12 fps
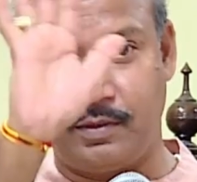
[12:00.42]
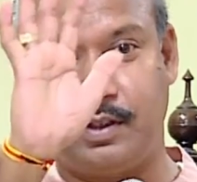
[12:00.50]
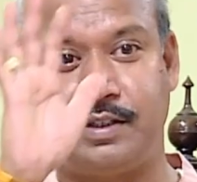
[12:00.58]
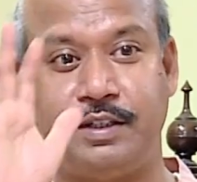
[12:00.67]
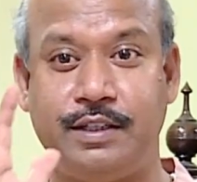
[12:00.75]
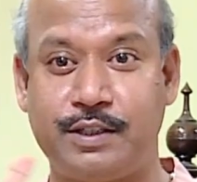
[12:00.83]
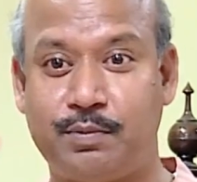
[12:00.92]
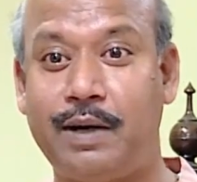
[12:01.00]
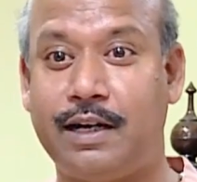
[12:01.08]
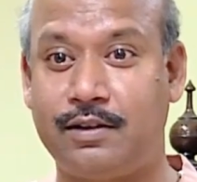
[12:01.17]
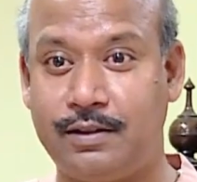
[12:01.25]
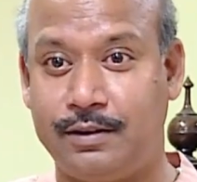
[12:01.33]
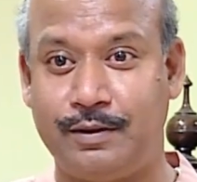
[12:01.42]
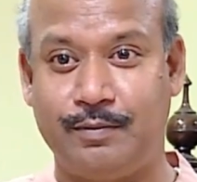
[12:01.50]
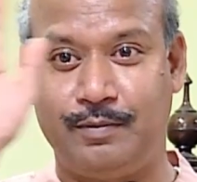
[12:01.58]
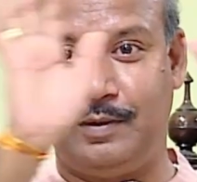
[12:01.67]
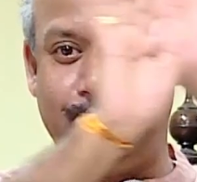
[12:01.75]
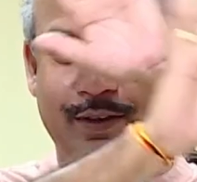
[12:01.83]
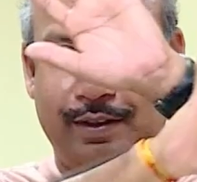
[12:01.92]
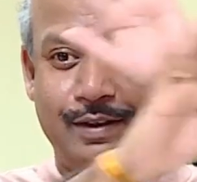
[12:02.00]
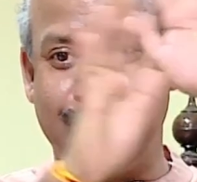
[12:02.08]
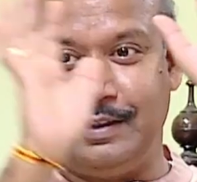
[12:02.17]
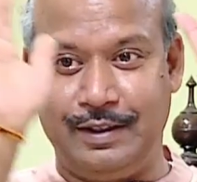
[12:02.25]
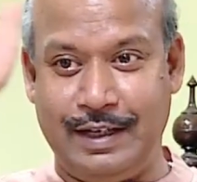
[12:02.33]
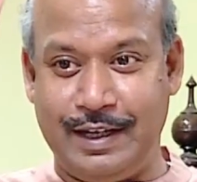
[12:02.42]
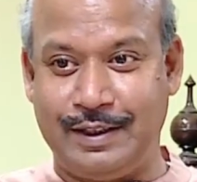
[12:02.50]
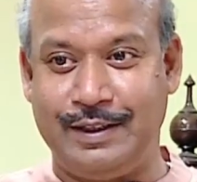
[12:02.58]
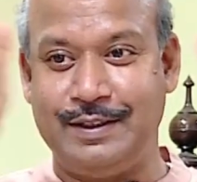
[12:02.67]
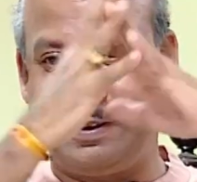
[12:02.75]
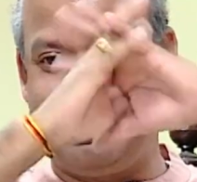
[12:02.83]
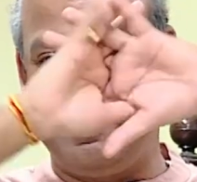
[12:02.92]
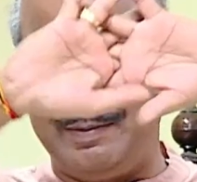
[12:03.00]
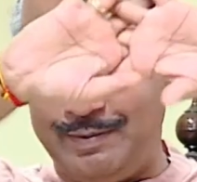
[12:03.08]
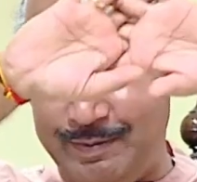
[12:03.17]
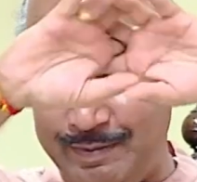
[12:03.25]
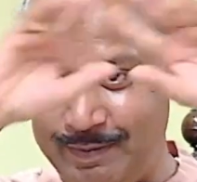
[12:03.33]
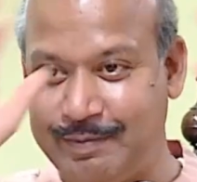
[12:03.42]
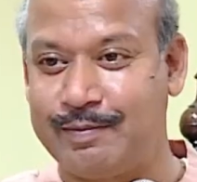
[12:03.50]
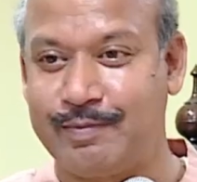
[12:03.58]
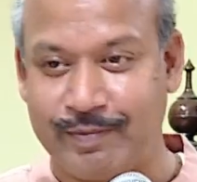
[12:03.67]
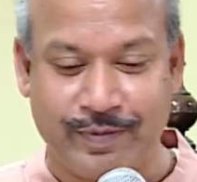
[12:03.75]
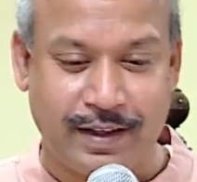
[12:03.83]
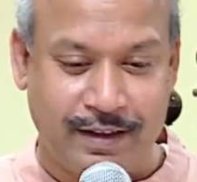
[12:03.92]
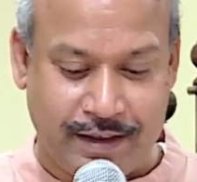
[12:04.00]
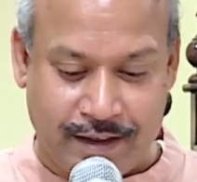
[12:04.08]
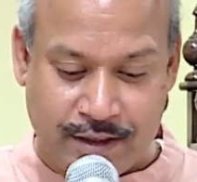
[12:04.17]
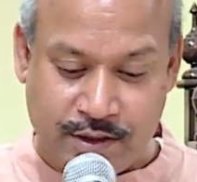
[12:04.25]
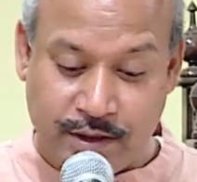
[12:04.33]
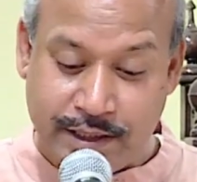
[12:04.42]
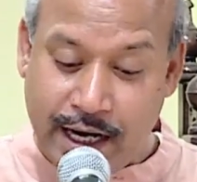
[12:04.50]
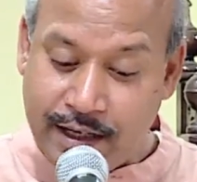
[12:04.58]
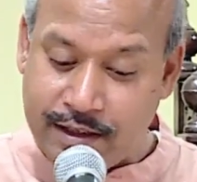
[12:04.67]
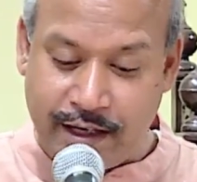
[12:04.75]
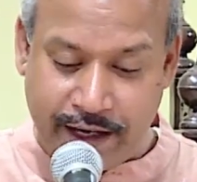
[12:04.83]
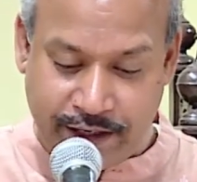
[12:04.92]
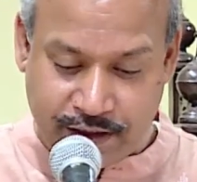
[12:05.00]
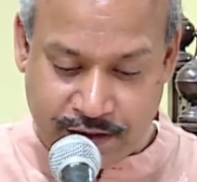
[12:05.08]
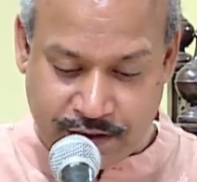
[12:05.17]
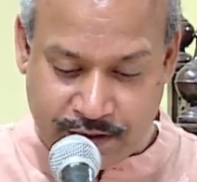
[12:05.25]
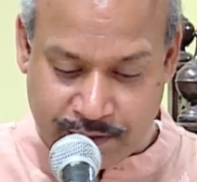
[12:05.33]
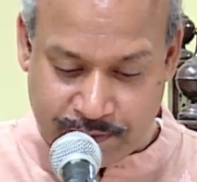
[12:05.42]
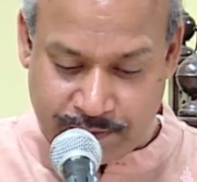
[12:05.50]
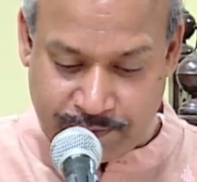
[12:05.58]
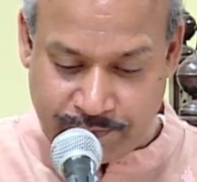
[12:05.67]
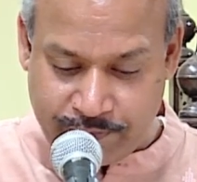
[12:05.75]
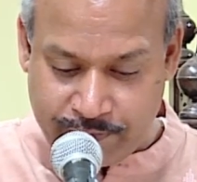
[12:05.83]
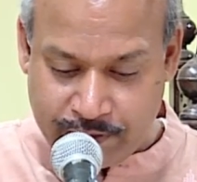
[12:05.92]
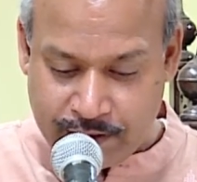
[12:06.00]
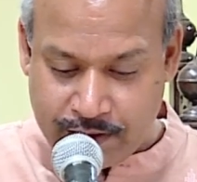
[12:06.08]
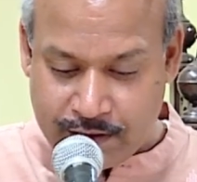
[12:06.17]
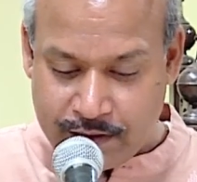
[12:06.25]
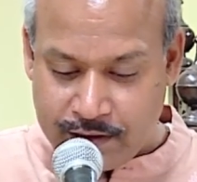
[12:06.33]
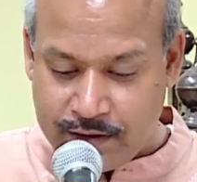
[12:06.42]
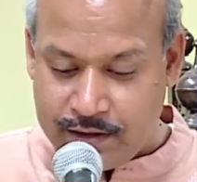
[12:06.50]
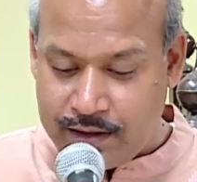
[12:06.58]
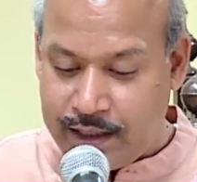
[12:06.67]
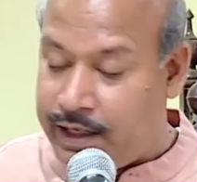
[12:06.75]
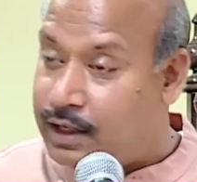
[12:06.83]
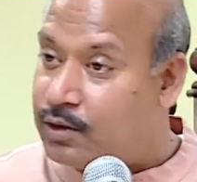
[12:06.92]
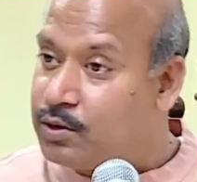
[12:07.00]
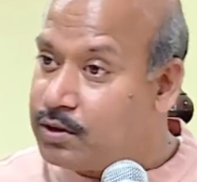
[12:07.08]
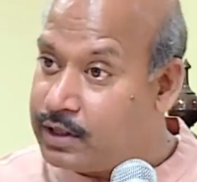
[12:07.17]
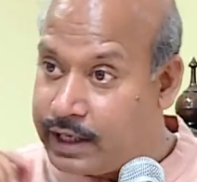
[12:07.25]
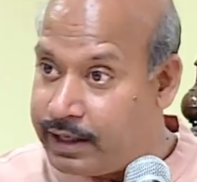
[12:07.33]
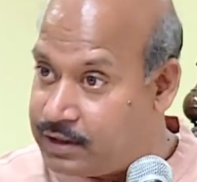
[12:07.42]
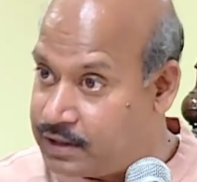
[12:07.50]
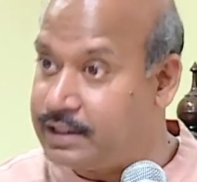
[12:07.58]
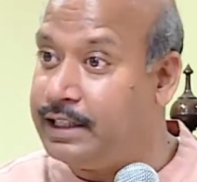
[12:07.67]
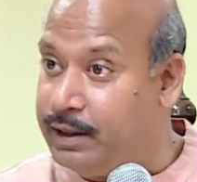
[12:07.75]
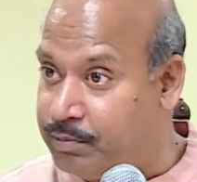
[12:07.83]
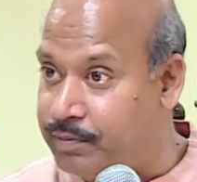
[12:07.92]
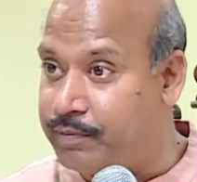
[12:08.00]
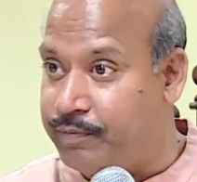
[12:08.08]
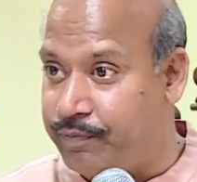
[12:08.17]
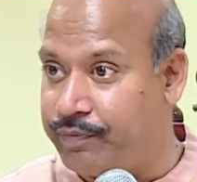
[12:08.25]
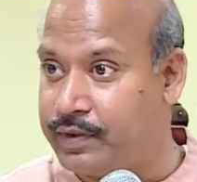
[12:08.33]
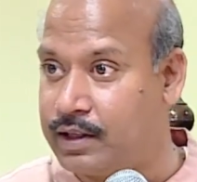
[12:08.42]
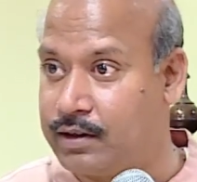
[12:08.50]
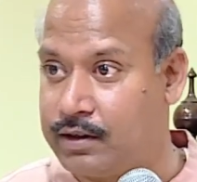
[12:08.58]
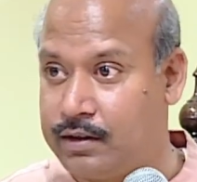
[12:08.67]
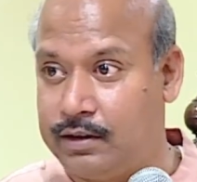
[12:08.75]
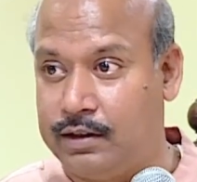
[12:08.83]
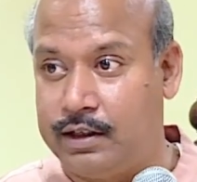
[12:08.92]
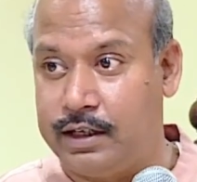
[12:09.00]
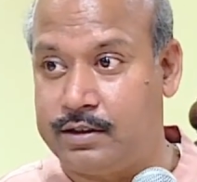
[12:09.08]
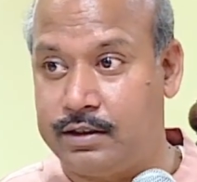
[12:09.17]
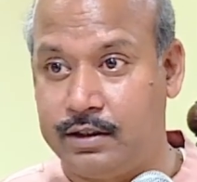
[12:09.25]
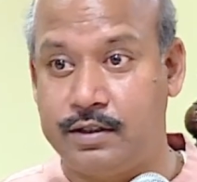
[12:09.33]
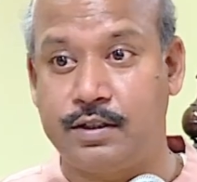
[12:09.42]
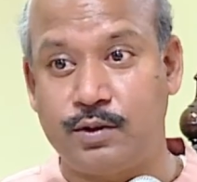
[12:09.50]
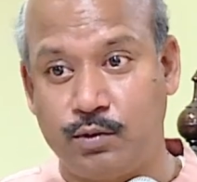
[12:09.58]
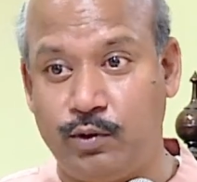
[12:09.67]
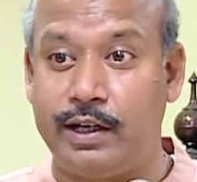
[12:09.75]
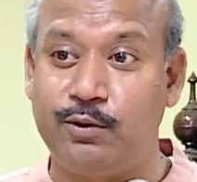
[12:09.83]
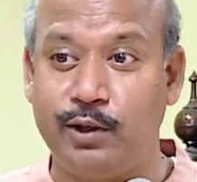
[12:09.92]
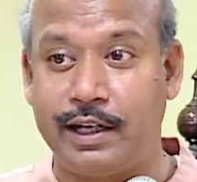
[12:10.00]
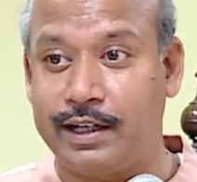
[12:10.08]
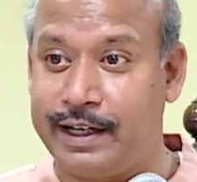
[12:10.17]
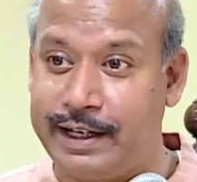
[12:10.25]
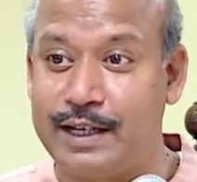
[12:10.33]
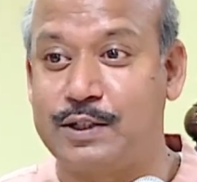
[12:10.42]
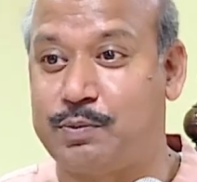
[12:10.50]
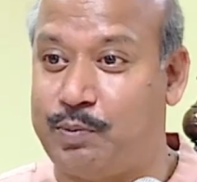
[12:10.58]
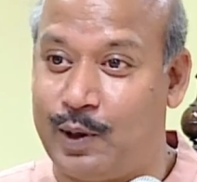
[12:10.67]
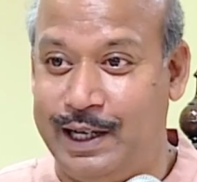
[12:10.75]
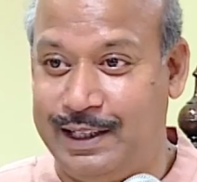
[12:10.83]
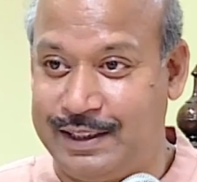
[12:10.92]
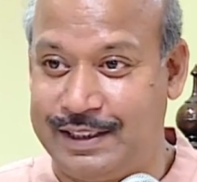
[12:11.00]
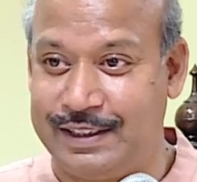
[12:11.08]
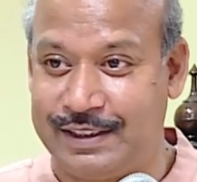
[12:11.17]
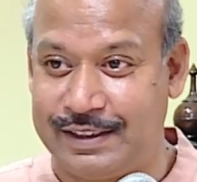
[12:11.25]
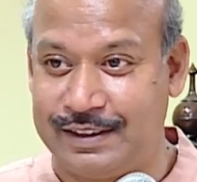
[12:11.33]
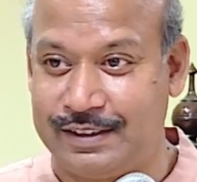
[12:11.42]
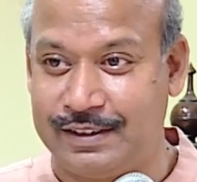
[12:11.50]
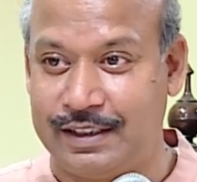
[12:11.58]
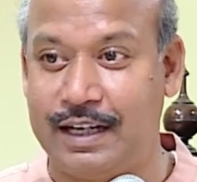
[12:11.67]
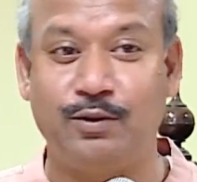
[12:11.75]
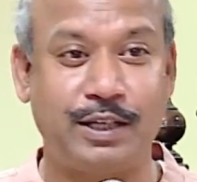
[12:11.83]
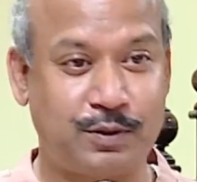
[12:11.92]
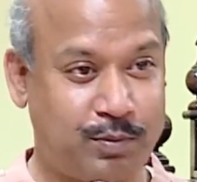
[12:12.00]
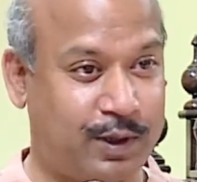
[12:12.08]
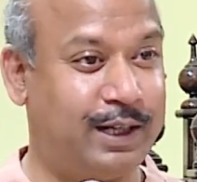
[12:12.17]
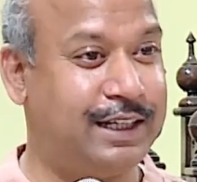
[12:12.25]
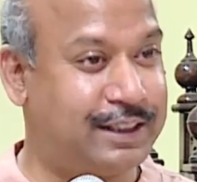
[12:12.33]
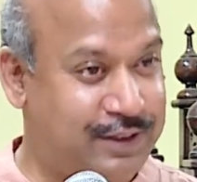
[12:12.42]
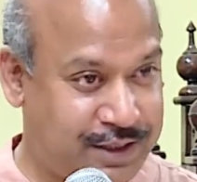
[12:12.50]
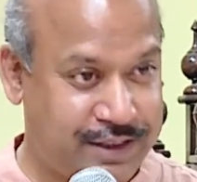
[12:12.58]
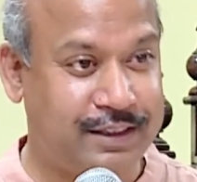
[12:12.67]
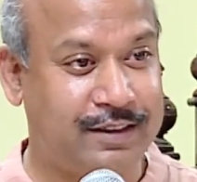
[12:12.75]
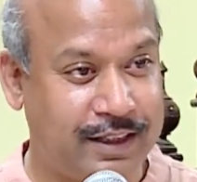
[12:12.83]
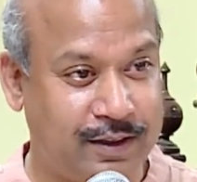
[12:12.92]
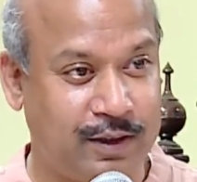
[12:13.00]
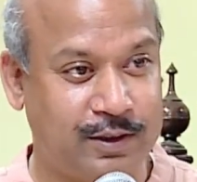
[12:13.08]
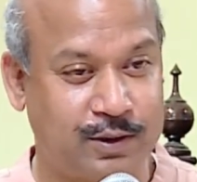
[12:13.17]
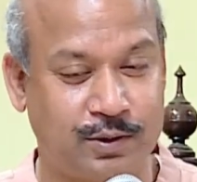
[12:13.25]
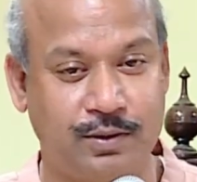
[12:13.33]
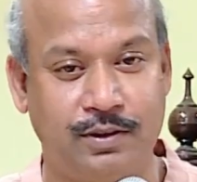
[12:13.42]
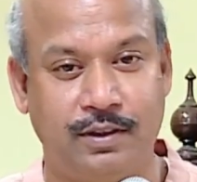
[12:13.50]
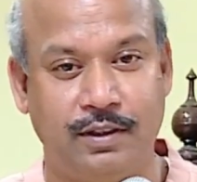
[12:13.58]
See this pattern? Like this. So that night, I couldn't get sleep. I said, this is where we are getting spoiled. And we are spoiling the children also.